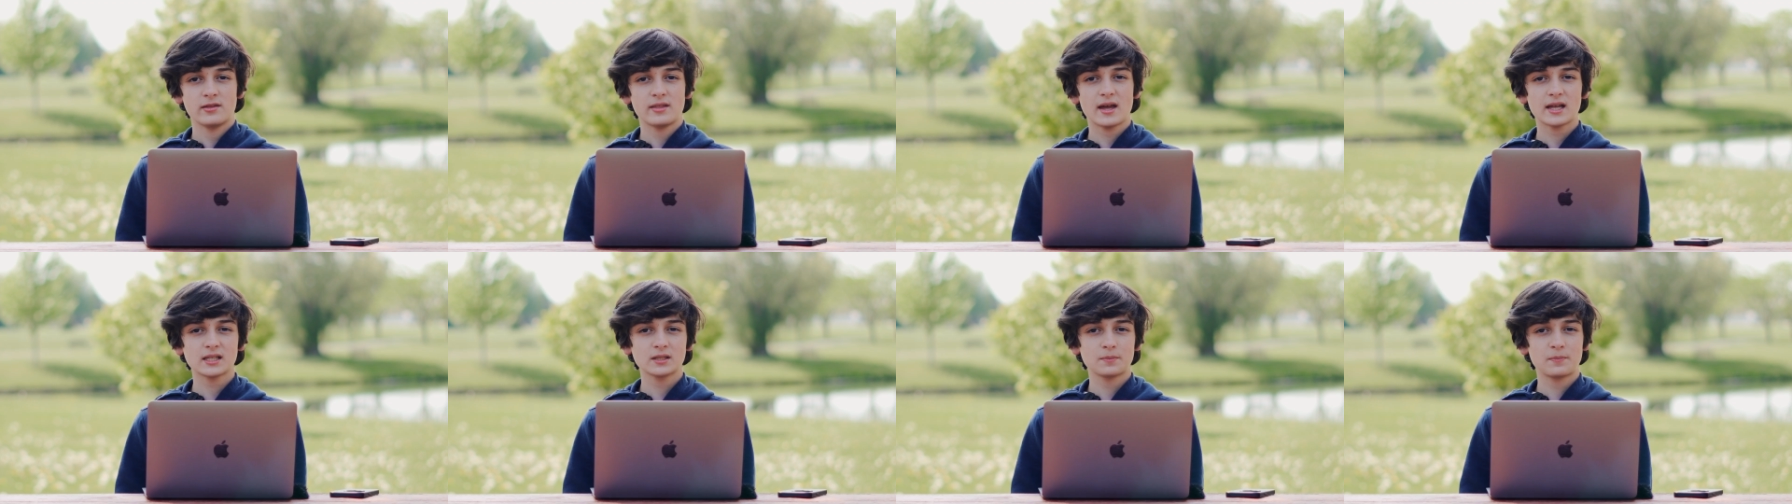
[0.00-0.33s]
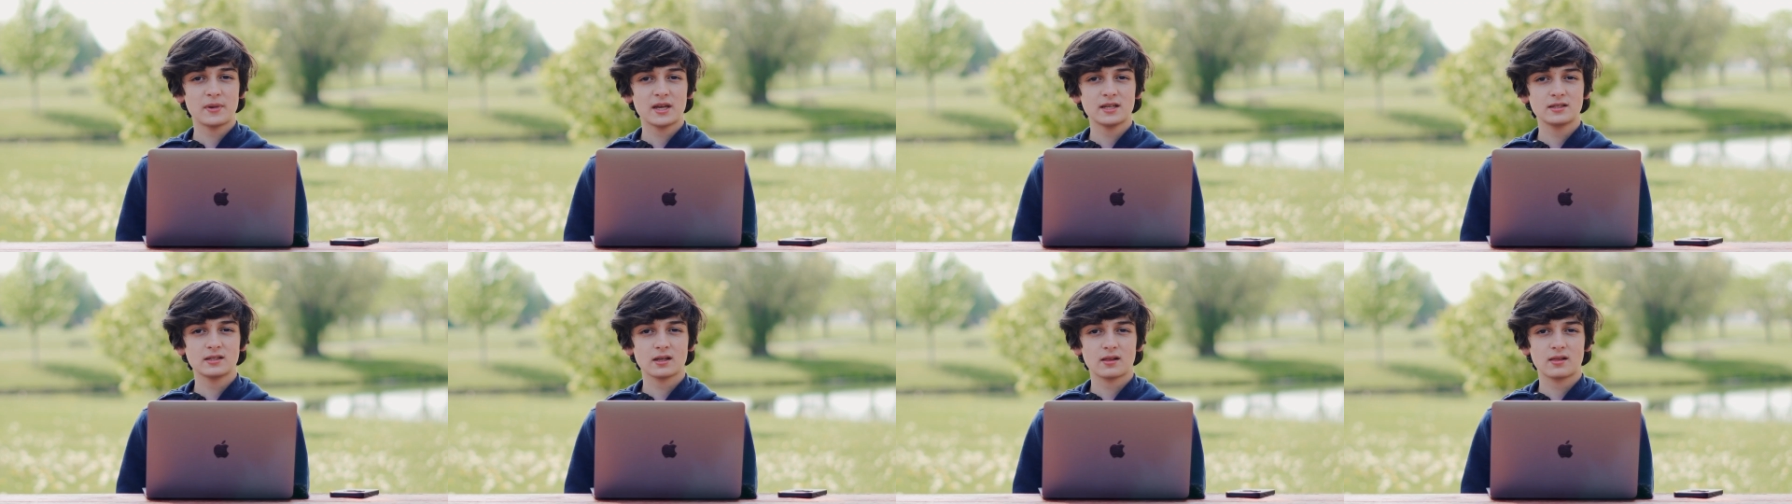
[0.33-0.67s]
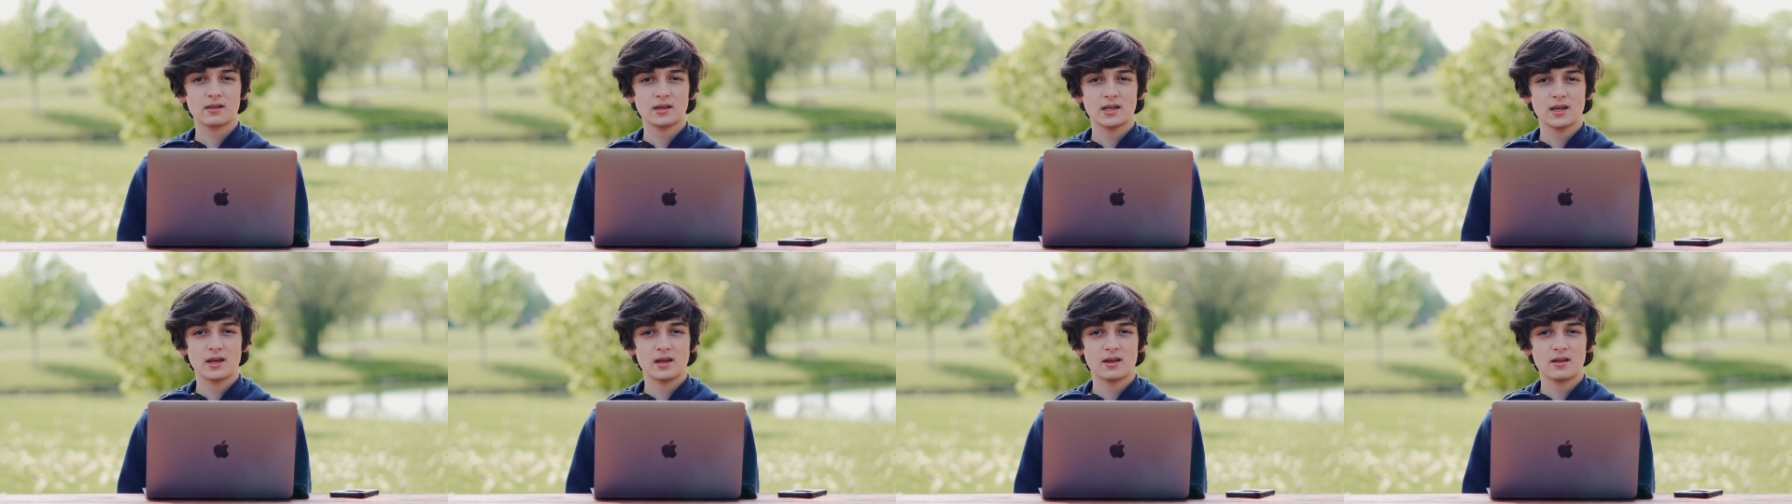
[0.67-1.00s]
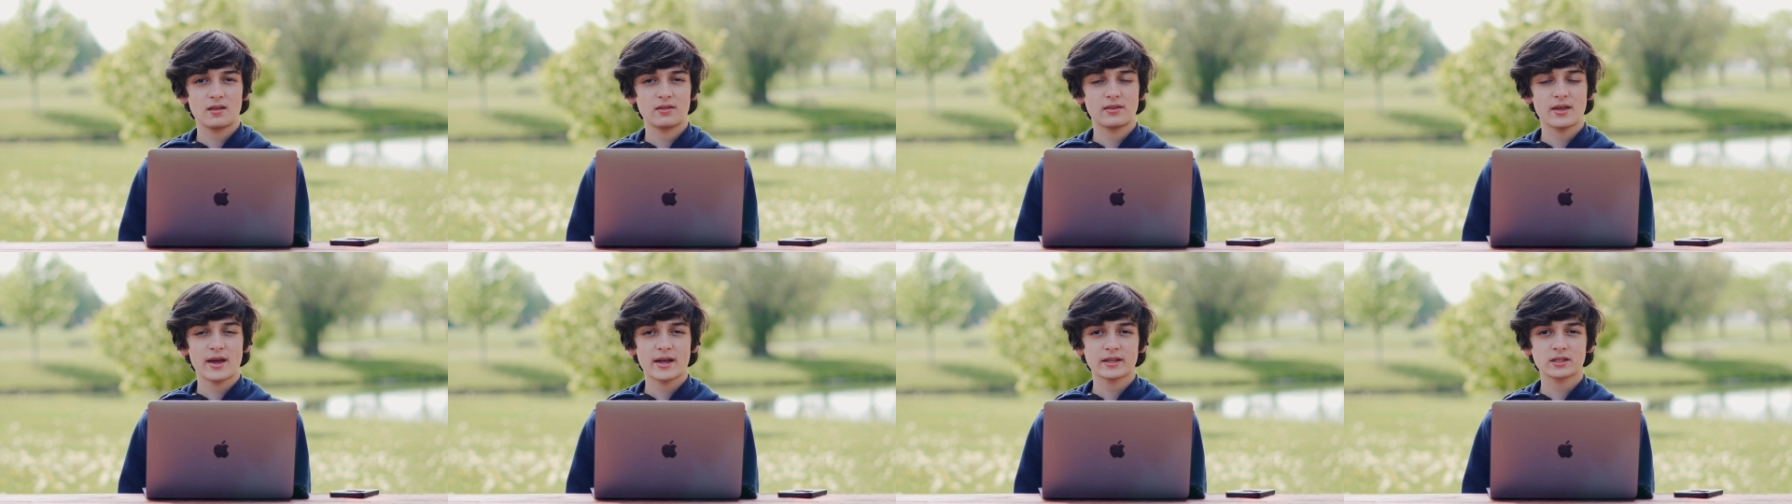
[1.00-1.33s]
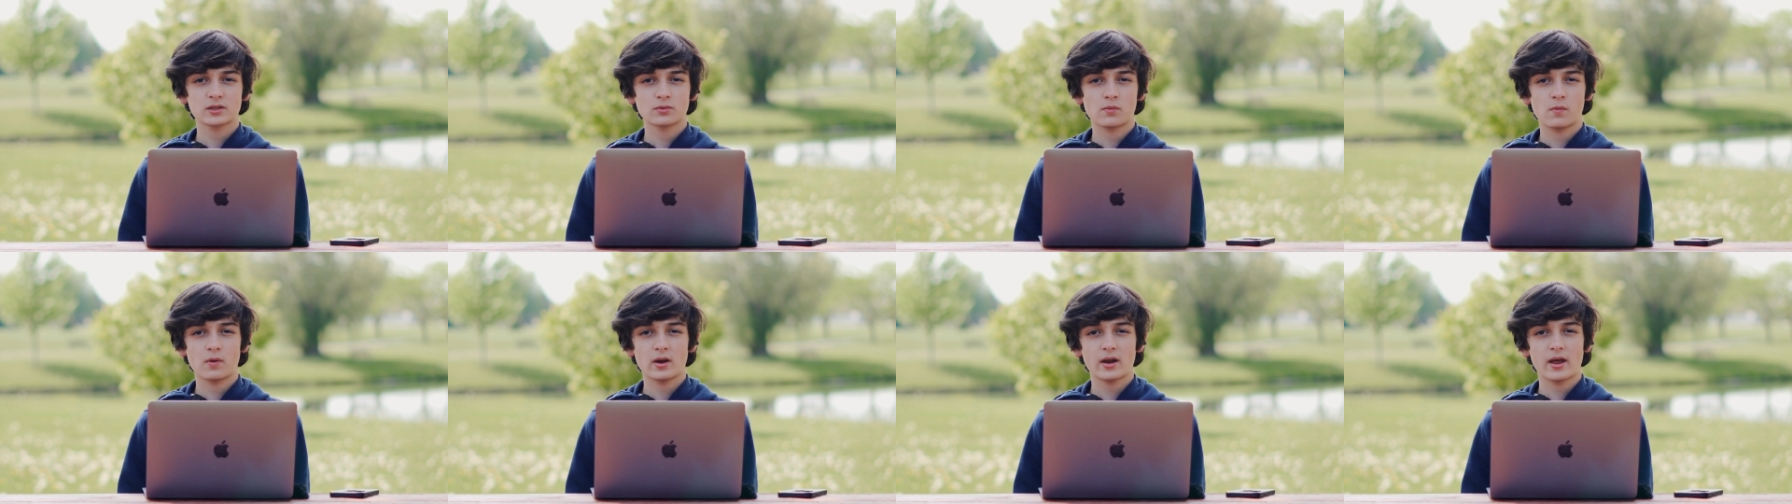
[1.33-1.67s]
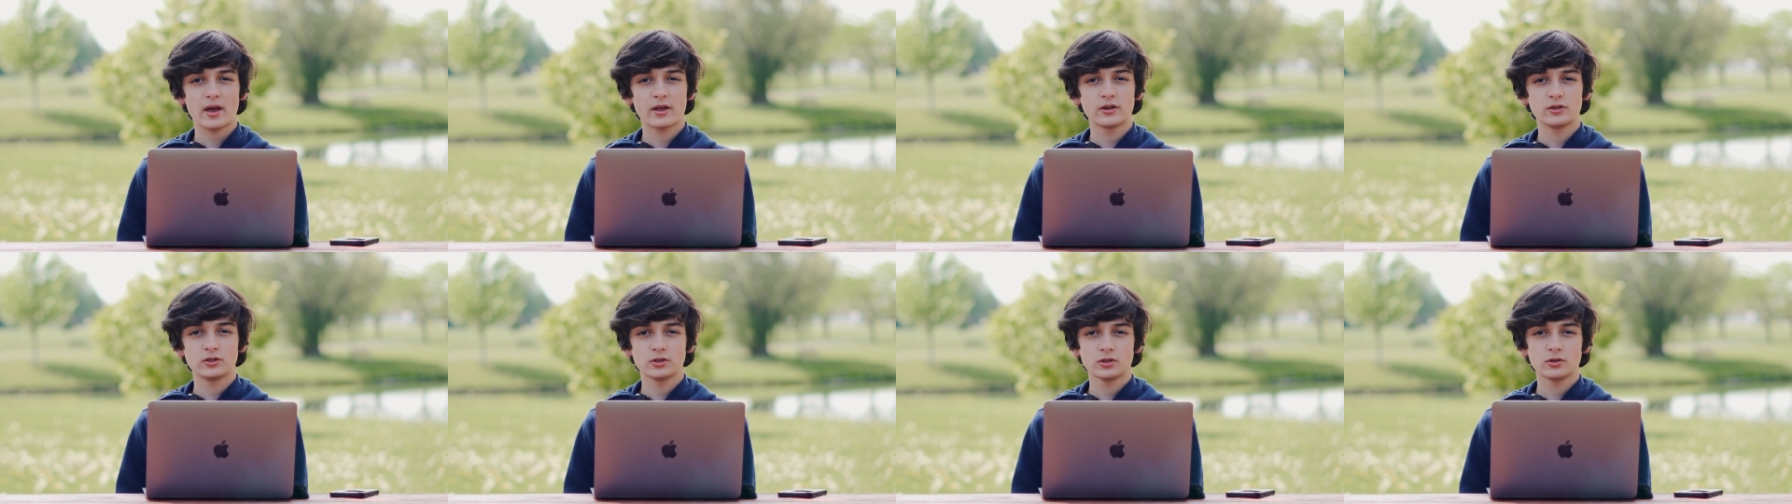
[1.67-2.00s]
And that's basically it. That's what
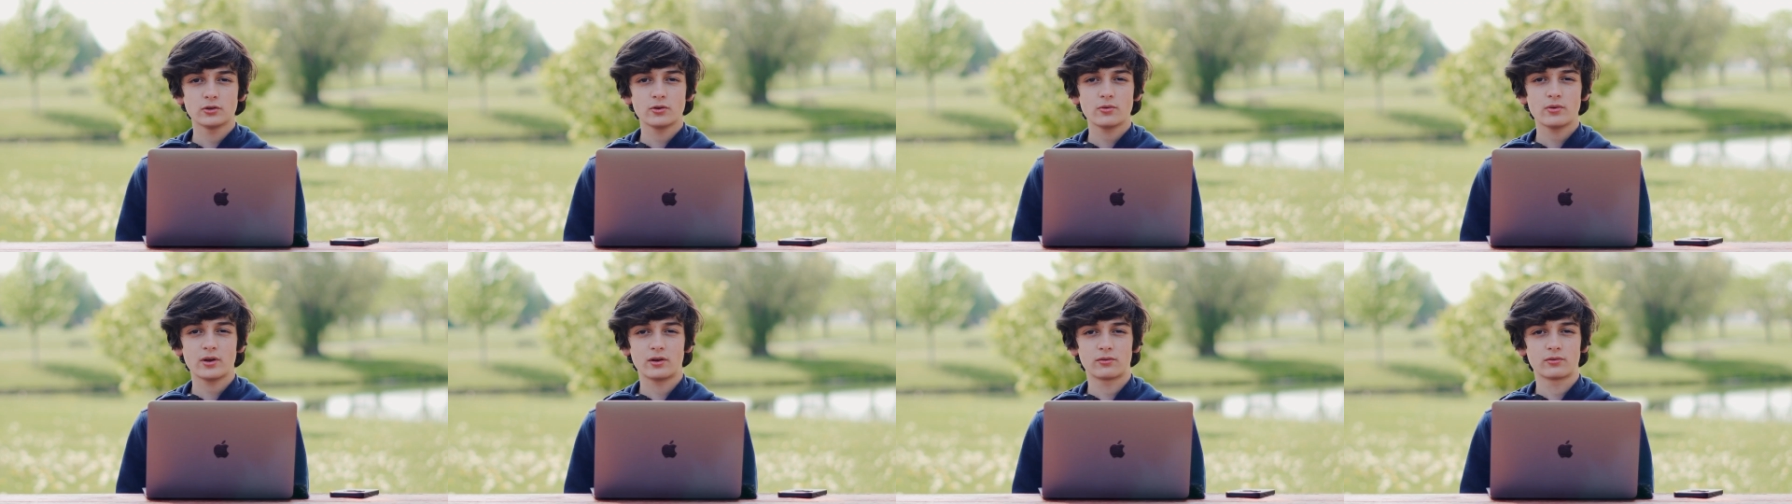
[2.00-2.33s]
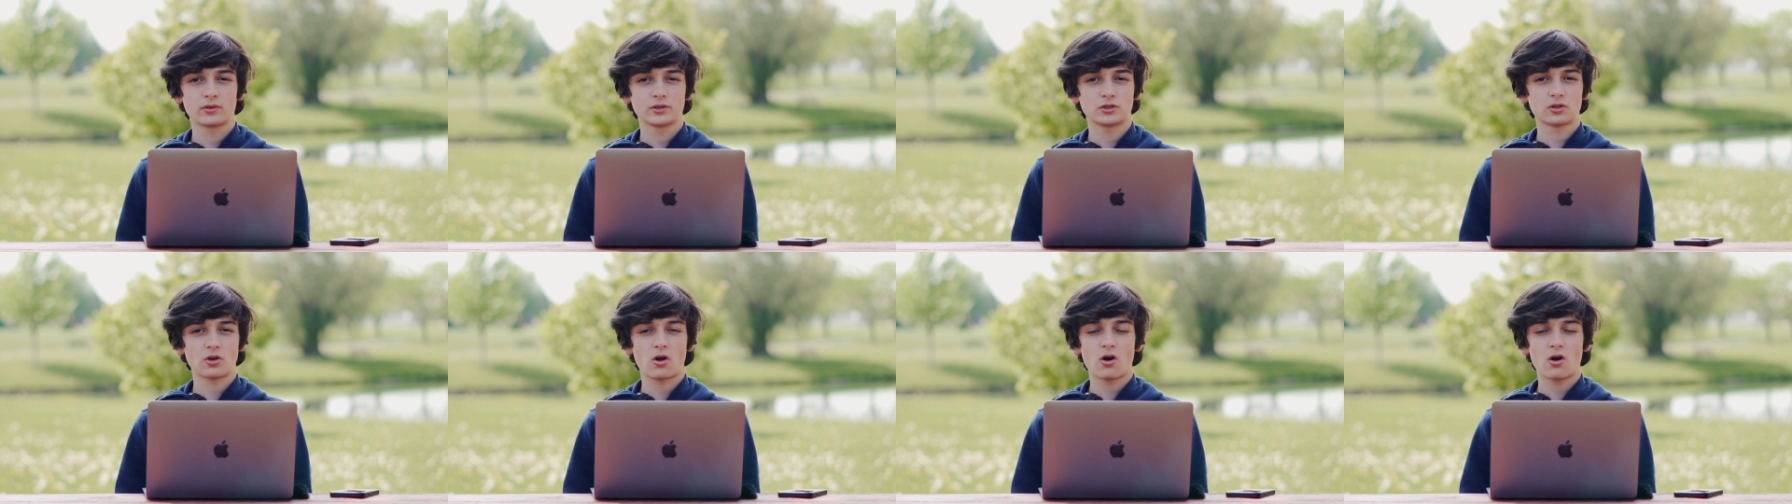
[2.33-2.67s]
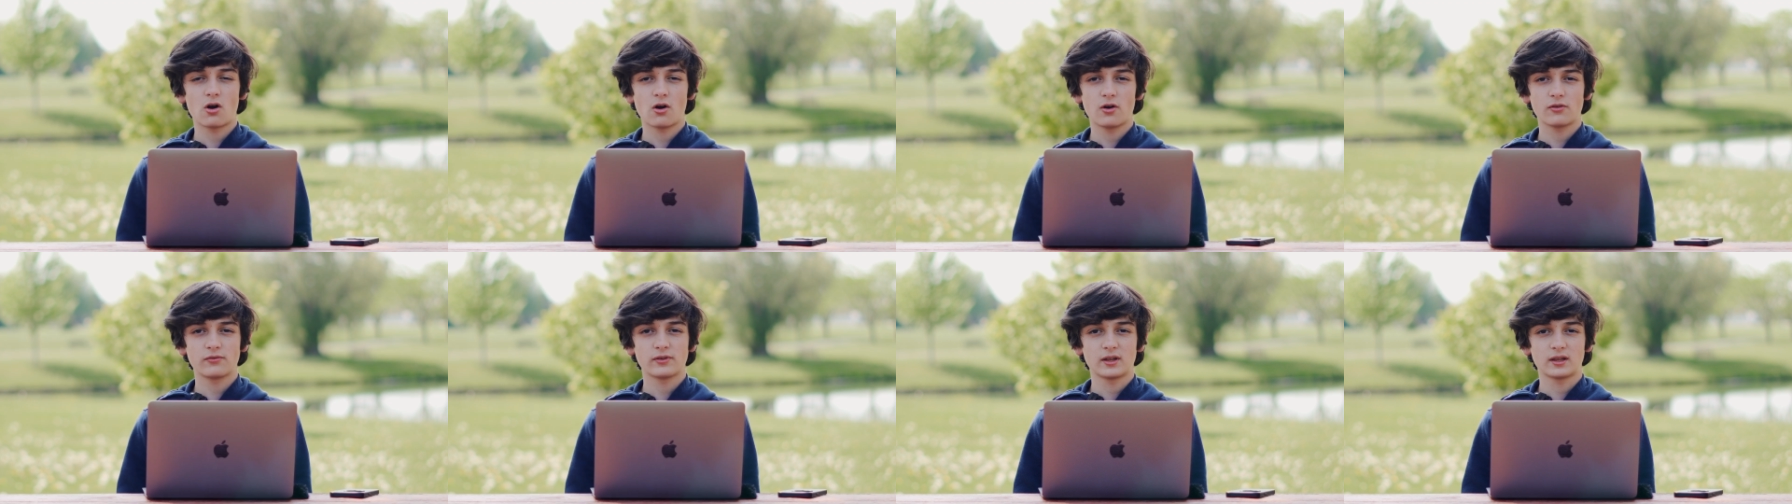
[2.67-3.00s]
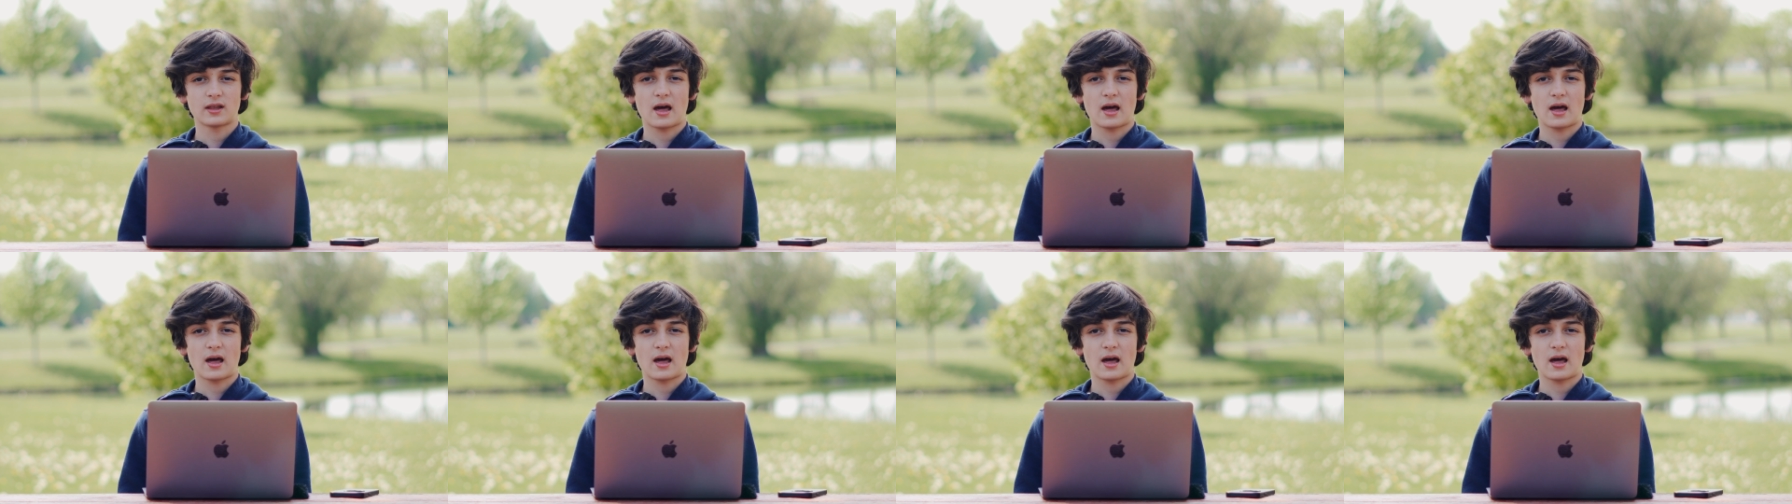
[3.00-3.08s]
I do in Resolve.